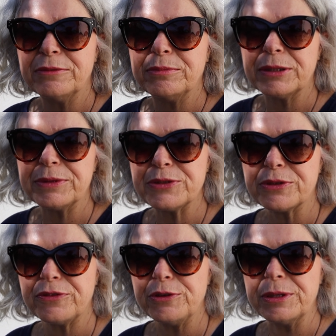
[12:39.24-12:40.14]
but we saw
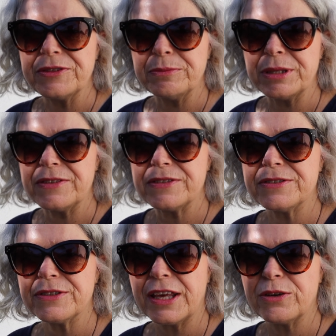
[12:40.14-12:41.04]
a few bits and
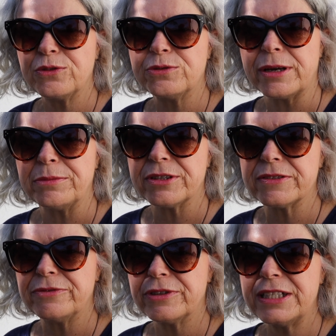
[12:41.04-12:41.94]
pieces and caught up with
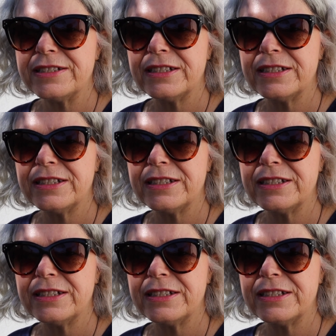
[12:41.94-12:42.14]
some friends.